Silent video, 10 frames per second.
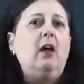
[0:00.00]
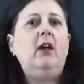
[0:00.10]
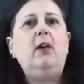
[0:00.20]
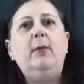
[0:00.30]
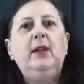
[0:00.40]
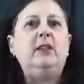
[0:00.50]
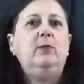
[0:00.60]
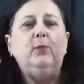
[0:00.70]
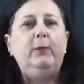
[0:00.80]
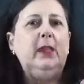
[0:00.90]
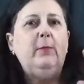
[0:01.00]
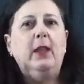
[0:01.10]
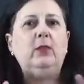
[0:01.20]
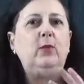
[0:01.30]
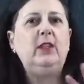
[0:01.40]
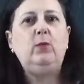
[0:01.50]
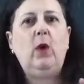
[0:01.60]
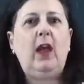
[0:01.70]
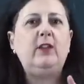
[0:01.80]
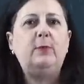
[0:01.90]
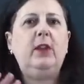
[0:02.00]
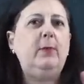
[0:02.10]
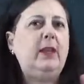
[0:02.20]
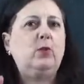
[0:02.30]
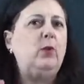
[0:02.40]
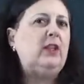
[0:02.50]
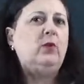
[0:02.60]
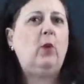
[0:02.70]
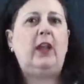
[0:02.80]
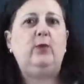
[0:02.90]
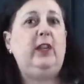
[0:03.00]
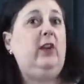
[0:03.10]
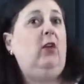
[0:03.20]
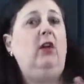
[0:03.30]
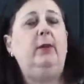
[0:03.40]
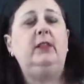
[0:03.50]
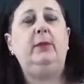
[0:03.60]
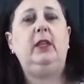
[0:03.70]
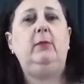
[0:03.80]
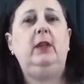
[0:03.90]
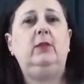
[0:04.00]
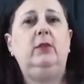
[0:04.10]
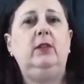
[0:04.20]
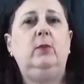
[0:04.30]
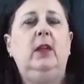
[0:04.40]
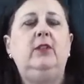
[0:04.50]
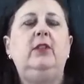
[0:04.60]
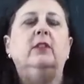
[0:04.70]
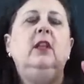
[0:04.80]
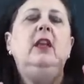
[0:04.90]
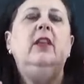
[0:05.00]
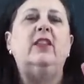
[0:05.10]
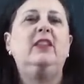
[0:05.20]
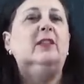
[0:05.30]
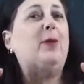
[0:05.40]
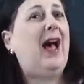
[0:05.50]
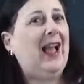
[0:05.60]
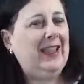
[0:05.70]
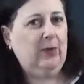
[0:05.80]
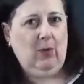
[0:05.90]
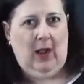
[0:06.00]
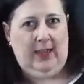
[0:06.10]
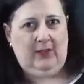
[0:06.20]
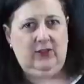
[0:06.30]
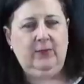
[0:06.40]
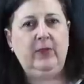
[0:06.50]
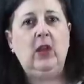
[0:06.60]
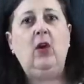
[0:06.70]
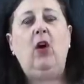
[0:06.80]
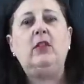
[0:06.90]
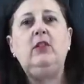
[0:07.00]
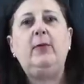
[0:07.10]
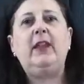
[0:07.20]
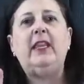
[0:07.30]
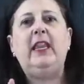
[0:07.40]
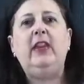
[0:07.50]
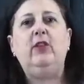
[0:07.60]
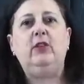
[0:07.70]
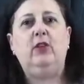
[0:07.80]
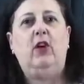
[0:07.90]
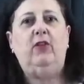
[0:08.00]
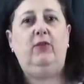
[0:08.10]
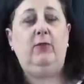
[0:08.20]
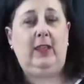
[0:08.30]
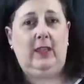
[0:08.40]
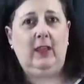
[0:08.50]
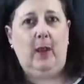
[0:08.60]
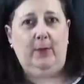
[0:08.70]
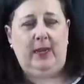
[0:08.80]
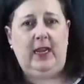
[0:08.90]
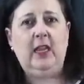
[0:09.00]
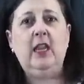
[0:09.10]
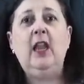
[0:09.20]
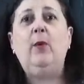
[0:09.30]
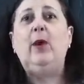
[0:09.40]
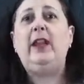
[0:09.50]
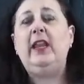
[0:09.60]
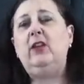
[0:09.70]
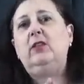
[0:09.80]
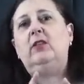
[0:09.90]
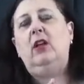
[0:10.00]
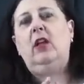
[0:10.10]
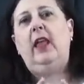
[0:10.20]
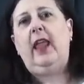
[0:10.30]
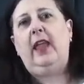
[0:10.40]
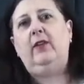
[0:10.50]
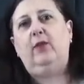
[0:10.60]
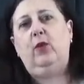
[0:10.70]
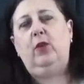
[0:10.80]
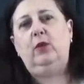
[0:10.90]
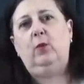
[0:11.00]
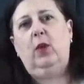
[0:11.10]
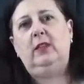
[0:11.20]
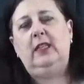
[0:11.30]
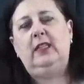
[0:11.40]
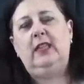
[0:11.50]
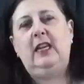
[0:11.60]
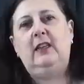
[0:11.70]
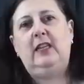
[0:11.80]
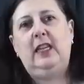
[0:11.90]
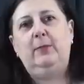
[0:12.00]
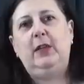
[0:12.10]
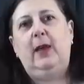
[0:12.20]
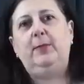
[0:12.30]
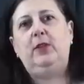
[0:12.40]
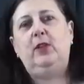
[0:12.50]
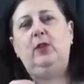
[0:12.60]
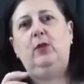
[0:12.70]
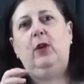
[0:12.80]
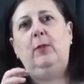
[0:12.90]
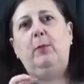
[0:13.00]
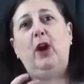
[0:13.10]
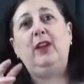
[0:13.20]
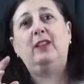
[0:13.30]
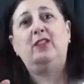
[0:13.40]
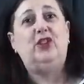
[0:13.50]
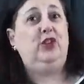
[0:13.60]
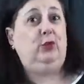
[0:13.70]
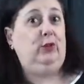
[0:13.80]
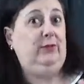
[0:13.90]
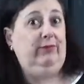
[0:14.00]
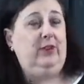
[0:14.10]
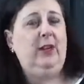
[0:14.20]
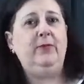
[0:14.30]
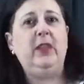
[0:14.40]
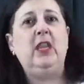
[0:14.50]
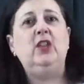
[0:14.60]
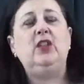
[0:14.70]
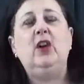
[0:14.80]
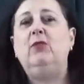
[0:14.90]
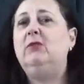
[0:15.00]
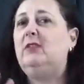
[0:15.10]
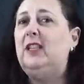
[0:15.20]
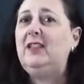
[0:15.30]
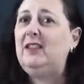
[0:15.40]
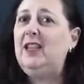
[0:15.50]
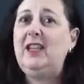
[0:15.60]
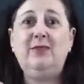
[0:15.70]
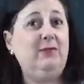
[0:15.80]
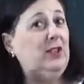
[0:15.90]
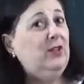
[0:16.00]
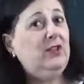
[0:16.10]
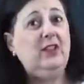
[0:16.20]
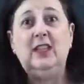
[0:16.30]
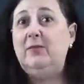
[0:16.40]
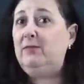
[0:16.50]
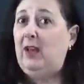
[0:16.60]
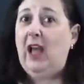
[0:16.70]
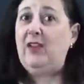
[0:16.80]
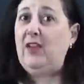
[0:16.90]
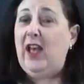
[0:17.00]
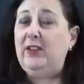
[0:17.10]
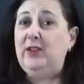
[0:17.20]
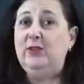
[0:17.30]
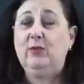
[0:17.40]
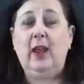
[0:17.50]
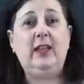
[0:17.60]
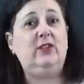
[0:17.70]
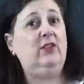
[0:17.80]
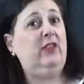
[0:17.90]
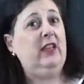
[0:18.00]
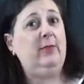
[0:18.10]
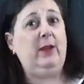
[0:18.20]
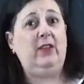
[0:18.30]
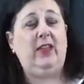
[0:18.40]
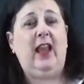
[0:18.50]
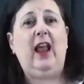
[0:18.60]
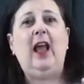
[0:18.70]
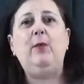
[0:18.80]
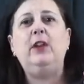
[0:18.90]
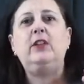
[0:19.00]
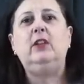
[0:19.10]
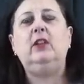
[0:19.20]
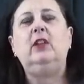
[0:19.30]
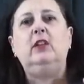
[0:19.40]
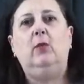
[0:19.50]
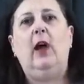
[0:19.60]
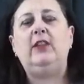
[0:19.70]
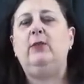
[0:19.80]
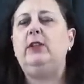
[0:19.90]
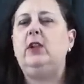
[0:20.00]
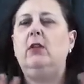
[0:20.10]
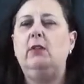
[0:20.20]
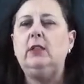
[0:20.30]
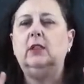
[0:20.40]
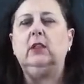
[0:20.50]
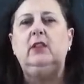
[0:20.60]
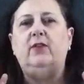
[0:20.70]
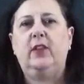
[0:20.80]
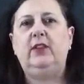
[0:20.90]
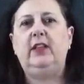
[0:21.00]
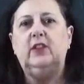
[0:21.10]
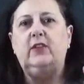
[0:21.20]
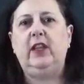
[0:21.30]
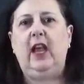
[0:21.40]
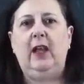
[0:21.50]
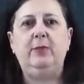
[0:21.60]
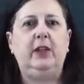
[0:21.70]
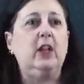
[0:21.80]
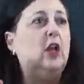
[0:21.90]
oh, but it's a Mickey Mouse wristwatch, Mickey Mouse wristwatch. We hear all about the Mickey Mouse wristwatches. This is a pocket watch. Also by the Ingersoll company, when Ingersoll and of course Walt Disney teamed up to market to children, right? So Disney, usually high values, right? So you think about that. I want you to look at the watch. I want you always to look at the foundation of the object.